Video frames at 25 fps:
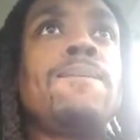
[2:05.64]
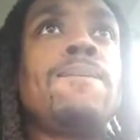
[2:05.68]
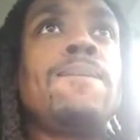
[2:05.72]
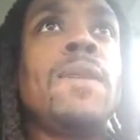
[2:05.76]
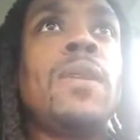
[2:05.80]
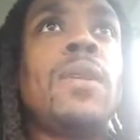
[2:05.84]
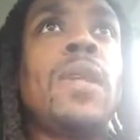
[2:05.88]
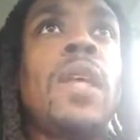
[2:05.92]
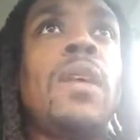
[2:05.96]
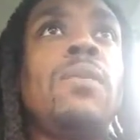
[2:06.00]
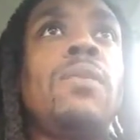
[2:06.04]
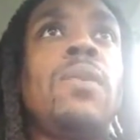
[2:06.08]

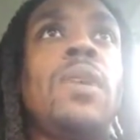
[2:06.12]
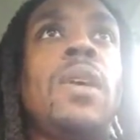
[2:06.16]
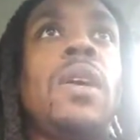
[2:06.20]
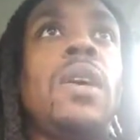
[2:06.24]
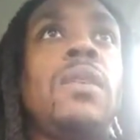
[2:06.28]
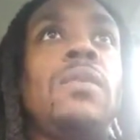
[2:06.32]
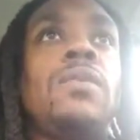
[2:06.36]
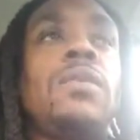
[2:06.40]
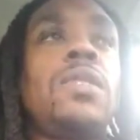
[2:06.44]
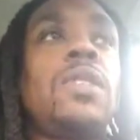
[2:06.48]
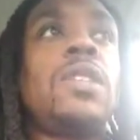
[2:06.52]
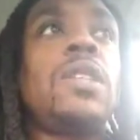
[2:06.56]
I think
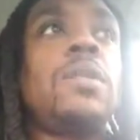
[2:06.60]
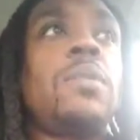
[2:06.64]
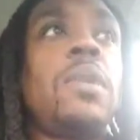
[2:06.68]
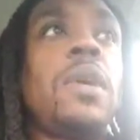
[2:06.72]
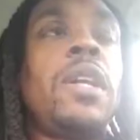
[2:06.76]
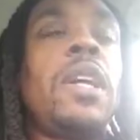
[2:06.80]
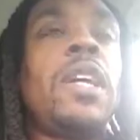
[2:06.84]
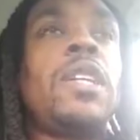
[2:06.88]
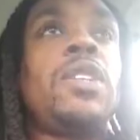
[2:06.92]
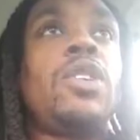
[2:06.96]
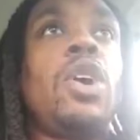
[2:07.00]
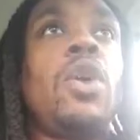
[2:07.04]
it seems
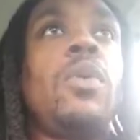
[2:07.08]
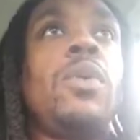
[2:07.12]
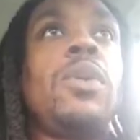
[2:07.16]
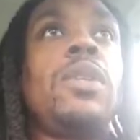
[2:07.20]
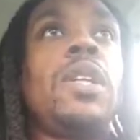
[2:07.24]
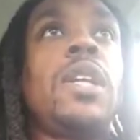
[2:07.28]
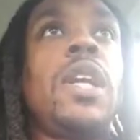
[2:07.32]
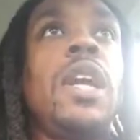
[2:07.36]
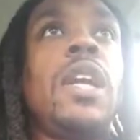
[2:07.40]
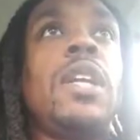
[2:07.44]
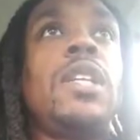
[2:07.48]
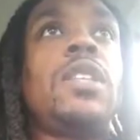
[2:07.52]
like that's always
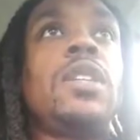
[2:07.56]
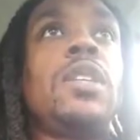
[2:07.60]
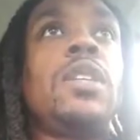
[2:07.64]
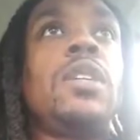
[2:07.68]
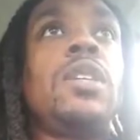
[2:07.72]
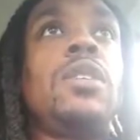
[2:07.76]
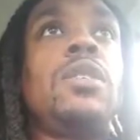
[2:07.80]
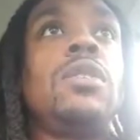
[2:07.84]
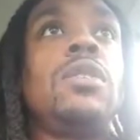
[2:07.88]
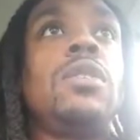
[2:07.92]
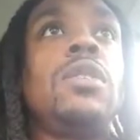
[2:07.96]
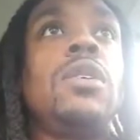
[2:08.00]
the case
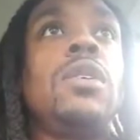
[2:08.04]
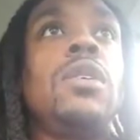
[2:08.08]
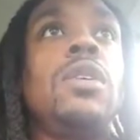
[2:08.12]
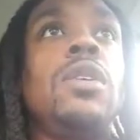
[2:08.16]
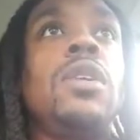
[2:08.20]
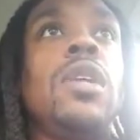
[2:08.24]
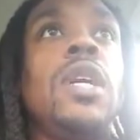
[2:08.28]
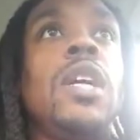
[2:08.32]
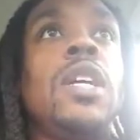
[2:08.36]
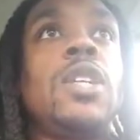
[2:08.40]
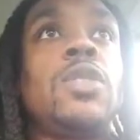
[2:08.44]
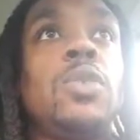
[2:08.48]
later,
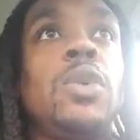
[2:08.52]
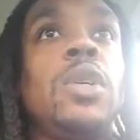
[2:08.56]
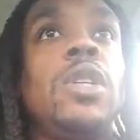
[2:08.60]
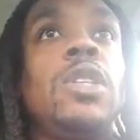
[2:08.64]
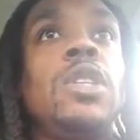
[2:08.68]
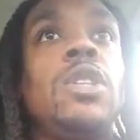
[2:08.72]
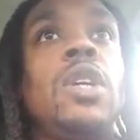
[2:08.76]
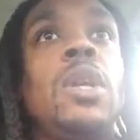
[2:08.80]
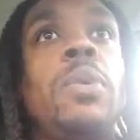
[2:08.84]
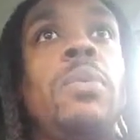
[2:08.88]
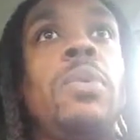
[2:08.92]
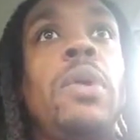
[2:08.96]
and that's what
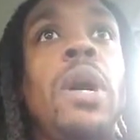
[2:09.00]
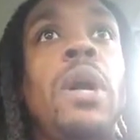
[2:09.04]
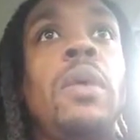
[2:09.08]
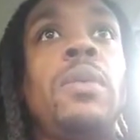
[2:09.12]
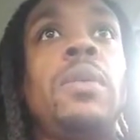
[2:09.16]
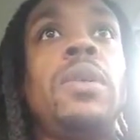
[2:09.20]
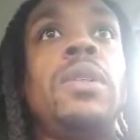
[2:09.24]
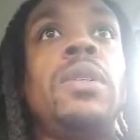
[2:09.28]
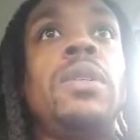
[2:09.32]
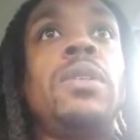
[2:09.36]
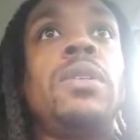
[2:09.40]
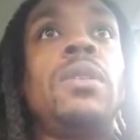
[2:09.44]
he's going to
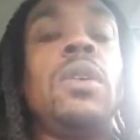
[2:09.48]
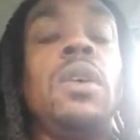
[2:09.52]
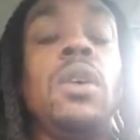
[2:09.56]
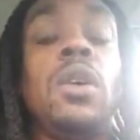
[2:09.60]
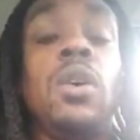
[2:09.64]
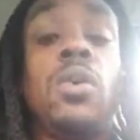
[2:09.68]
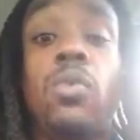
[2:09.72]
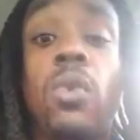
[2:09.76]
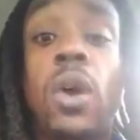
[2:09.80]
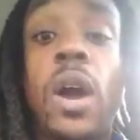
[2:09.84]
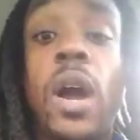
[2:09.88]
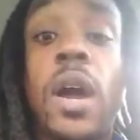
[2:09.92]
probably
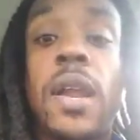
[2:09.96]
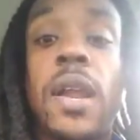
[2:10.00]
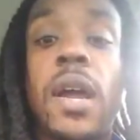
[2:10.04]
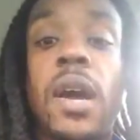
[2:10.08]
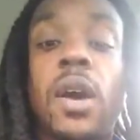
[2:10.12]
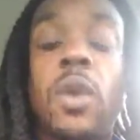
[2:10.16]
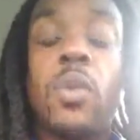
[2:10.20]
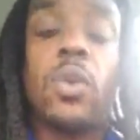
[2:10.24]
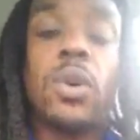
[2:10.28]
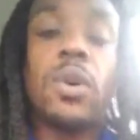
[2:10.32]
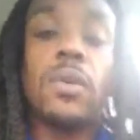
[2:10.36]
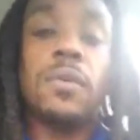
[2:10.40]
ride
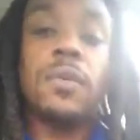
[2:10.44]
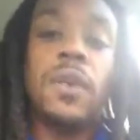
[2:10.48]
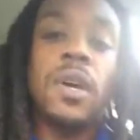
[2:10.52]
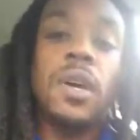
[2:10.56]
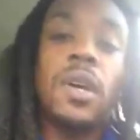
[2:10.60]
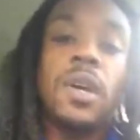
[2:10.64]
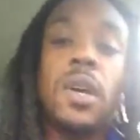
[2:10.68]
out with,